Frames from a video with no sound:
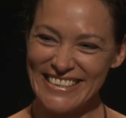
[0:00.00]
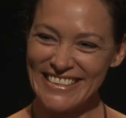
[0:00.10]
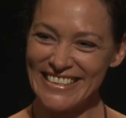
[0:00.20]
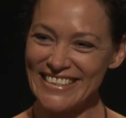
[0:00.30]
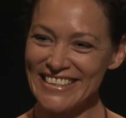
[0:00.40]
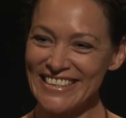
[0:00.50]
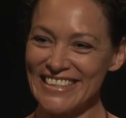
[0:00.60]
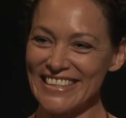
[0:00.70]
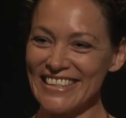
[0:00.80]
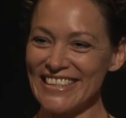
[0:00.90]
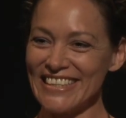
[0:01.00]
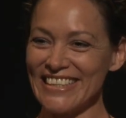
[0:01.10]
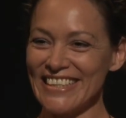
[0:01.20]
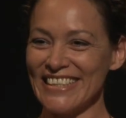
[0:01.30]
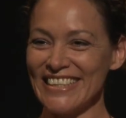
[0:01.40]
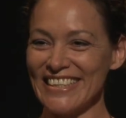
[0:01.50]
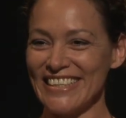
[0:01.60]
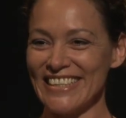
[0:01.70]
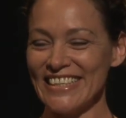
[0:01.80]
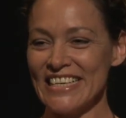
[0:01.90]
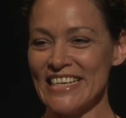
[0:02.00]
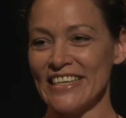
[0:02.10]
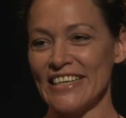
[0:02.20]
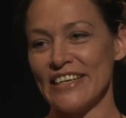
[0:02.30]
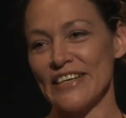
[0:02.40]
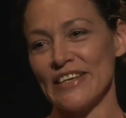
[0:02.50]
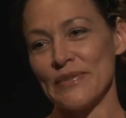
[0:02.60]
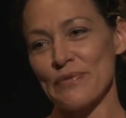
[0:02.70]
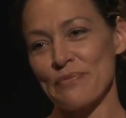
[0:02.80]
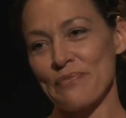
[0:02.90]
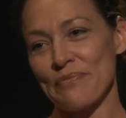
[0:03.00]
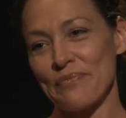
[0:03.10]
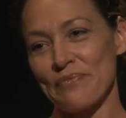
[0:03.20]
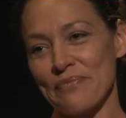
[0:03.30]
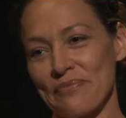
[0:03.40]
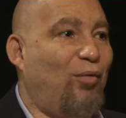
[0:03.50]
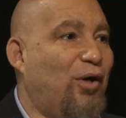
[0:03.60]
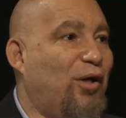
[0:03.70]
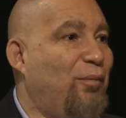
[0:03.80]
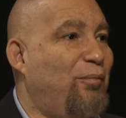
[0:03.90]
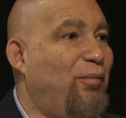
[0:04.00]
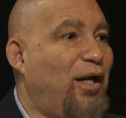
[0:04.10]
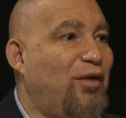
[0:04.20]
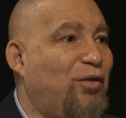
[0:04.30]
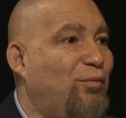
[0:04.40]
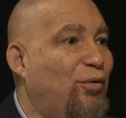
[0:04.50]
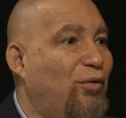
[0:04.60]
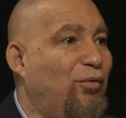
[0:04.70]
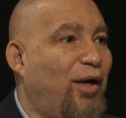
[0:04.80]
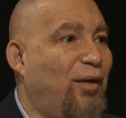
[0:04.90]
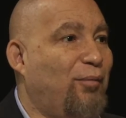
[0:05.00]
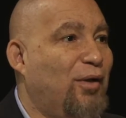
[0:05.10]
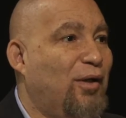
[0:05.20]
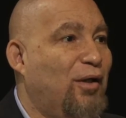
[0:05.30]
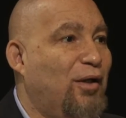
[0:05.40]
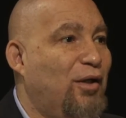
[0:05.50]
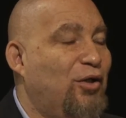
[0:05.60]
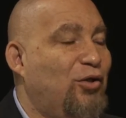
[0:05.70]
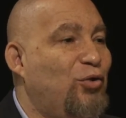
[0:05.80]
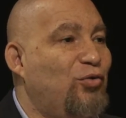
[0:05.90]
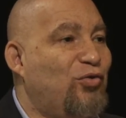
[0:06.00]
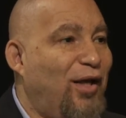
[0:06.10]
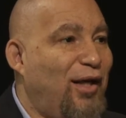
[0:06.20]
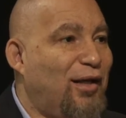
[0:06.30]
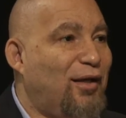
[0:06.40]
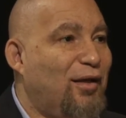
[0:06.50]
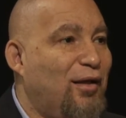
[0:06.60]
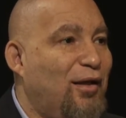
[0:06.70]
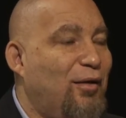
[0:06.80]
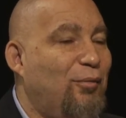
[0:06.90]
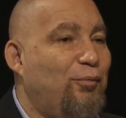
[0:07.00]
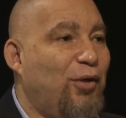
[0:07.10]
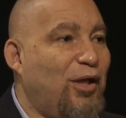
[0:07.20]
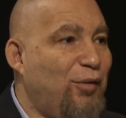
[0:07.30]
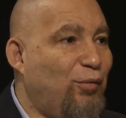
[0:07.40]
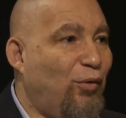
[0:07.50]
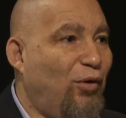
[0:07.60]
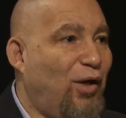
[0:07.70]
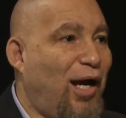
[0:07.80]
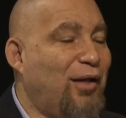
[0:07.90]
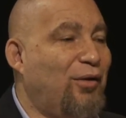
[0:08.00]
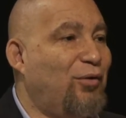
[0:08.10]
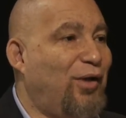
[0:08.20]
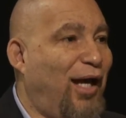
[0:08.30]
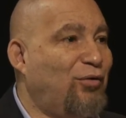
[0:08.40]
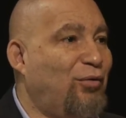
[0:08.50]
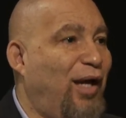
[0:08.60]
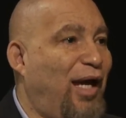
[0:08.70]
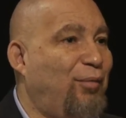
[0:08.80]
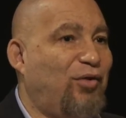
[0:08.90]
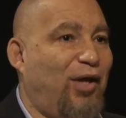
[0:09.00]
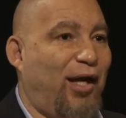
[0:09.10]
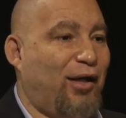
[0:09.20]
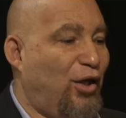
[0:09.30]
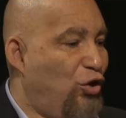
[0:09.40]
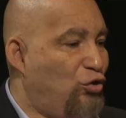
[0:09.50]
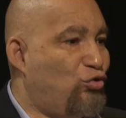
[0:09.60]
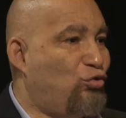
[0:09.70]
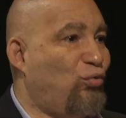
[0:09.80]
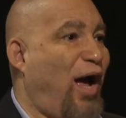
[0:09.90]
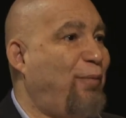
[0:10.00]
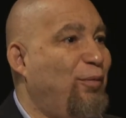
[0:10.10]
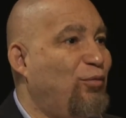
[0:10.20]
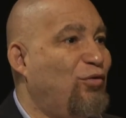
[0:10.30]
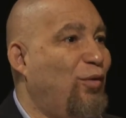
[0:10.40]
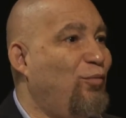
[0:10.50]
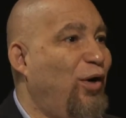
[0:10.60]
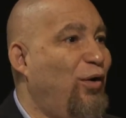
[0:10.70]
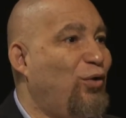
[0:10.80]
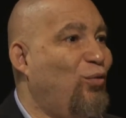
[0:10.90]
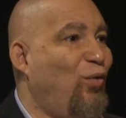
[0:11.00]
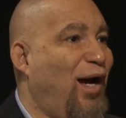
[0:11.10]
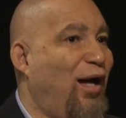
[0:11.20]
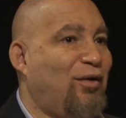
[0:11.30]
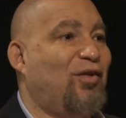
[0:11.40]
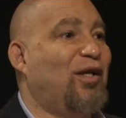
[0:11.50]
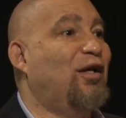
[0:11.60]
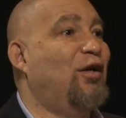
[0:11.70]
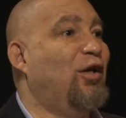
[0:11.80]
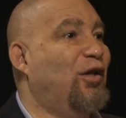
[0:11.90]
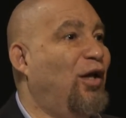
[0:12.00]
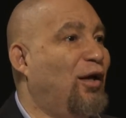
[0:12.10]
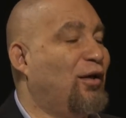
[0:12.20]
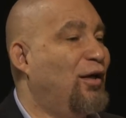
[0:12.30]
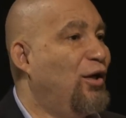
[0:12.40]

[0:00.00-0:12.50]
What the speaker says: breasts without blurs until I saw the show. Wow, what an amazing program. You take people out of their natural habitat, drop them somewhere in the wild and say, good luck.